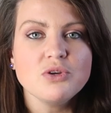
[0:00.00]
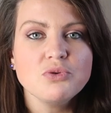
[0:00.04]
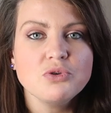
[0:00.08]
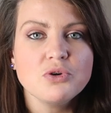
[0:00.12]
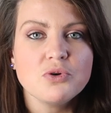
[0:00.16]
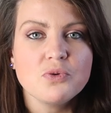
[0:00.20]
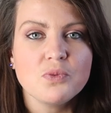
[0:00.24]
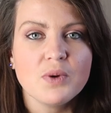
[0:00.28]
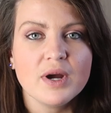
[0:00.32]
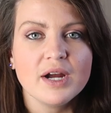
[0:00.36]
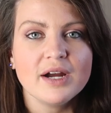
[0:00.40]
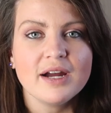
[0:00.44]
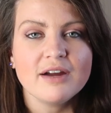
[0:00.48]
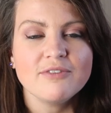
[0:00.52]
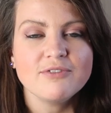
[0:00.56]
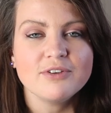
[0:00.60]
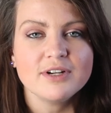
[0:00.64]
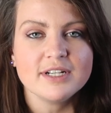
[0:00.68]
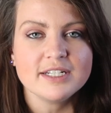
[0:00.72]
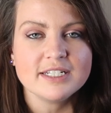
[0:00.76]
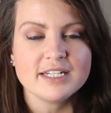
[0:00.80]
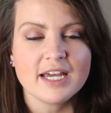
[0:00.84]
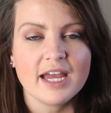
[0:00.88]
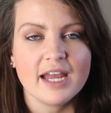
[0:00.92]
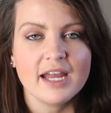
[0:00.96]
that you could wear
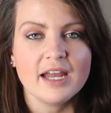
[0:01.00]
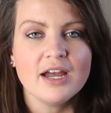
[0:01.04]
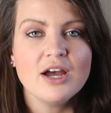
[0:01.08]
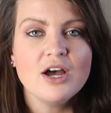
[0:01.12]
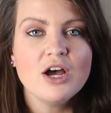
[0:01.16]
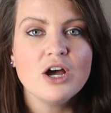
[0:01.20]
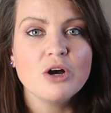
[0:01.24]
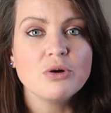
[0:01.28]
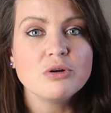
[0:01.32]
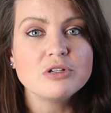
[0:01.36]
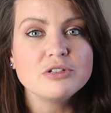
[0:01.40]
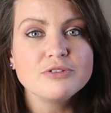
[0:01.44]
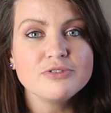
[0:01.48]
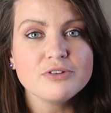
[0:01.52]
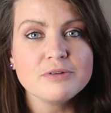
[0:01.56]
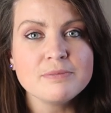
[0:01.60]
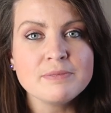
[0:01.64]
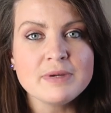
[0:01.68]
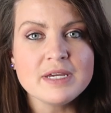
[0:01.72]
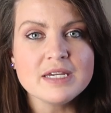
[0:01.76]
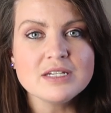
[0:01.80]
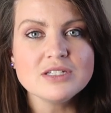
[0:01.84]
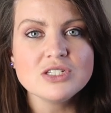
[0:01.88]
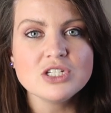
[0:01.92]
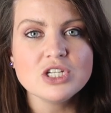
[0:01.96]
every day, which for
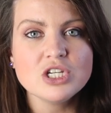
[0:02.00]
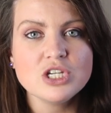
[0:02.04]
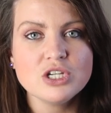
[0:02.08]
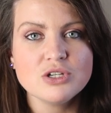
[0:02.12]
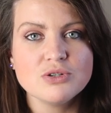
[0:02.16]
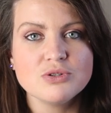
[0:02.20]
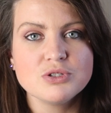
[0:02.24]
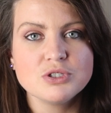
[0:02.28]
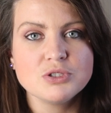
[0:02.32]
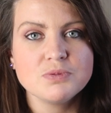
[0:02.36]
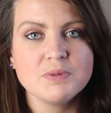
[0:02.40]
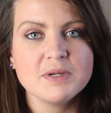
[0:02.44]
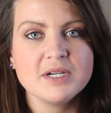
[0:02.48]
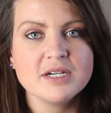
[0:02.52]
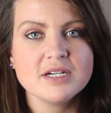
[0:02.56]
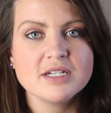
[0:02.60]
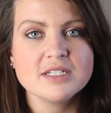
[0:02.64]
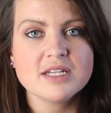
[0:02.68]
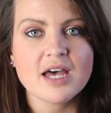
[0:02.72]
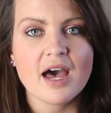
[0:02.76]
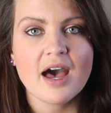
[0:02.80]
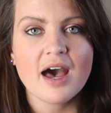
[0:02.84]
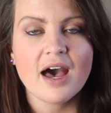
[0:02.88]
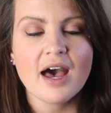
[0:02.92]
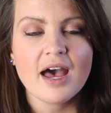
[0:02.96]
me is huge
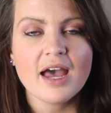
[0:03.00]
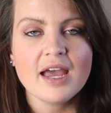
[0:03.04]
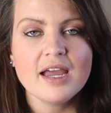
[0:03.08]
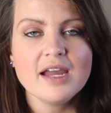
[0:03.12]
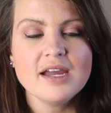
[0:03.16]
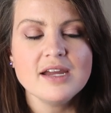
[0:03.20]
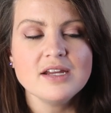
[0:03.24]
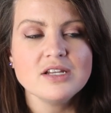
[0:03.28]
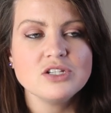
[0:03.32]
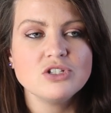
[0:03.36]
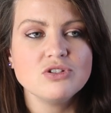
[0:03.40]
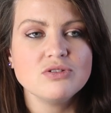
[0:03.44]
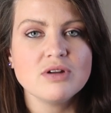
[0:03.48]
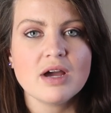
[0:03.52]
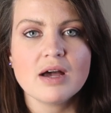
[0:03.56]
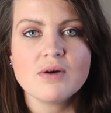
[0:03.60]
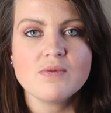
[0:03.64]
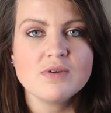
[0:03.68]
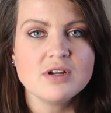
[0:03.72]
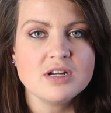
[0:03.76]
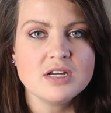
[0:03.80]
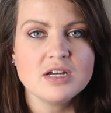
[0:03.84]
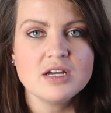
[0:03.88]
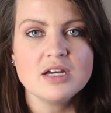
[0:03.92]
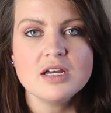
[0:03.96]
because I do
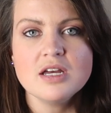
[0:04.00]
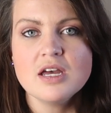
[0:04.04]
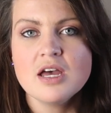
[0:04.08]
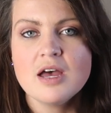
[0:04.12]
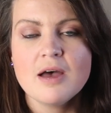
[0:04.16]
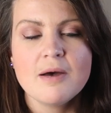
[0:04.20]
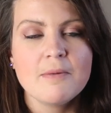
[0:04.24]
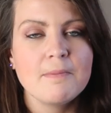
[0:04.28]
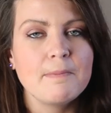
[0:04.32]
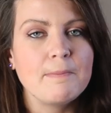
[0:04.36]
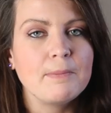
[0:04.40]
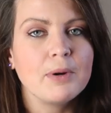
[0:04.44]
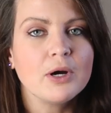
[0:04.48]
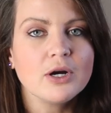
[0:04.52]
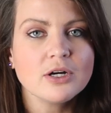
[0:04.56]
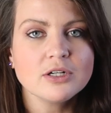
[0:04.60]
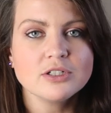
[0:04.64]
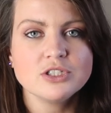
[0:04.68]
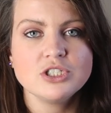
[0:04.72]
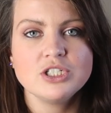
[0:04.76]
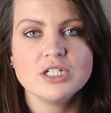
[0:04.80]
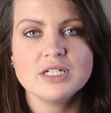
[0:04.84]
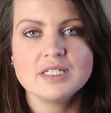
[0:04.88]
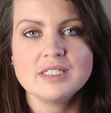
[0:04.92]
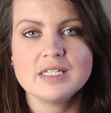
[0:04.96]
not want to
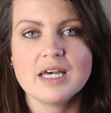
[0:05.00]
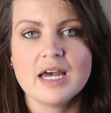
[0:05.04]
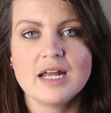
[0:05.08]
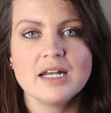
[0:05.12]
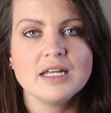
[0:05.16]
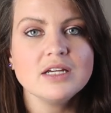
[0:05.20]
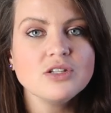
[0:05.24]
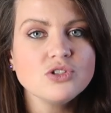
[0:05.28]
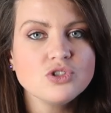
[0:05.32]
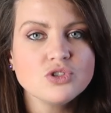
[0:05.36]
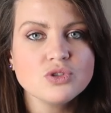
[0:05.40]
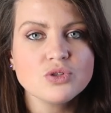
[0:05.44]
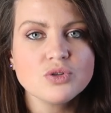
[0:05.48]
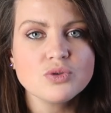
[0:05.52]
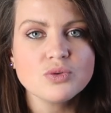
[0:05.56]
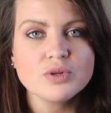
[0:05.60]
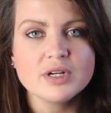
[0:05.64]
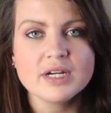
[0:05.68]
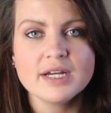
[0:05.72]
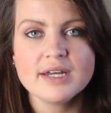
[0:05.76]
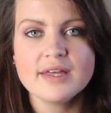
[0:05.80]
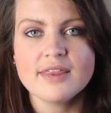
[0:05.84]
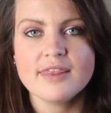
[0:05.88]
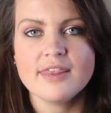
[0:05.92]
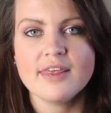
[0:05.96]
purchase any
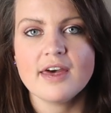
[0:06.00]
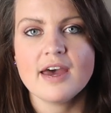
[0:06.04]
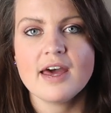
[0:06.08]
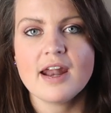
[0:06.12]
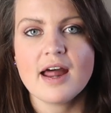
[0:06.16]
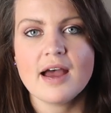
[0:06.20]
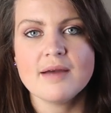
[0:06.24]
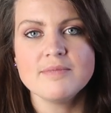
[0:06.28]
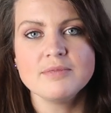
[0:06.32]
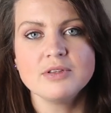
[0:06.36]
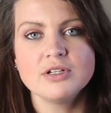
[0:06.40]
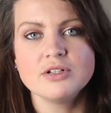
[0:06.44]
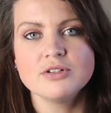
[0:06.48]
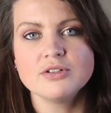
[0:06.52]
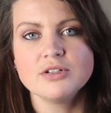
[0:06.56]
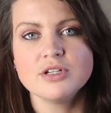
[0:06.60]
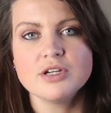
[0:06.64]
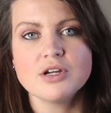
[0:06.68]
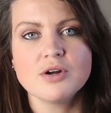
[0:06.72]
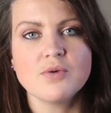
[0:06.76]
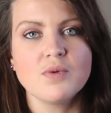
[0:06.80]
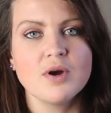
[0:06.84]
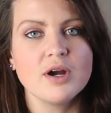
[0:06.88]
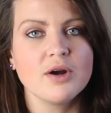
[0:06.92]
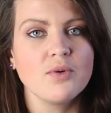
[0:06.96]
jewelry that I'm literally
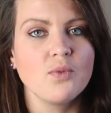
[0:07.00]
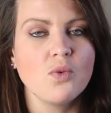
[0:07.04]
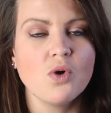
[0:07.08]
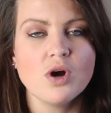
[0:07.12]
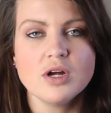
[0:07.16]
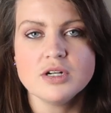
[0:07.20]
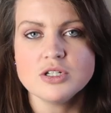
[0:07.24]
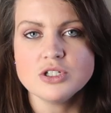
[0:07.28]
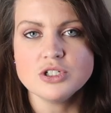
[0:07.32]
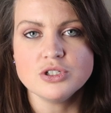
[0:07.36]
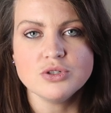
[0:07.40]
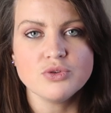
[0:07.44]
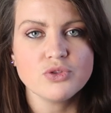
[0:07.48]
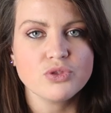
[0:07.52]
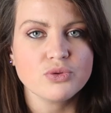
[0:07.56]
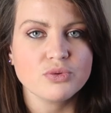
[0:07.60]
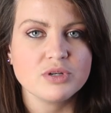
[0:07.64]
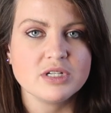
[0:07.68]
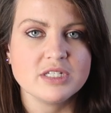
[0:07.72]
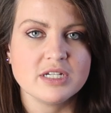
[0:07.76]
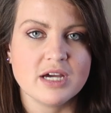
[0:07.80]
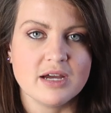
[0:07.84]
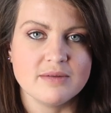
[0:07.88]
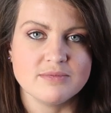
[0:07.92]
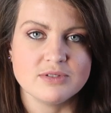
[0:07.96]
gonna wear 1, 2,
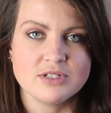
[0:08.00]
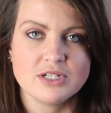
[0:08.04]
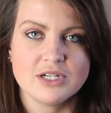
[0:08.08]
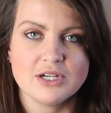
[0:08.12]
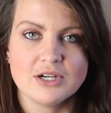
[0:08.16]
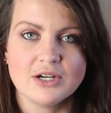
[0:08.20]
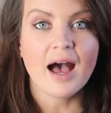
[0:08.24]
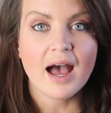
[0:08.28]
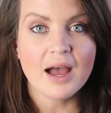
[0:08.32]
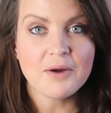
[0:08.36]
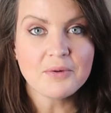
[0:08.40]
3 times a year.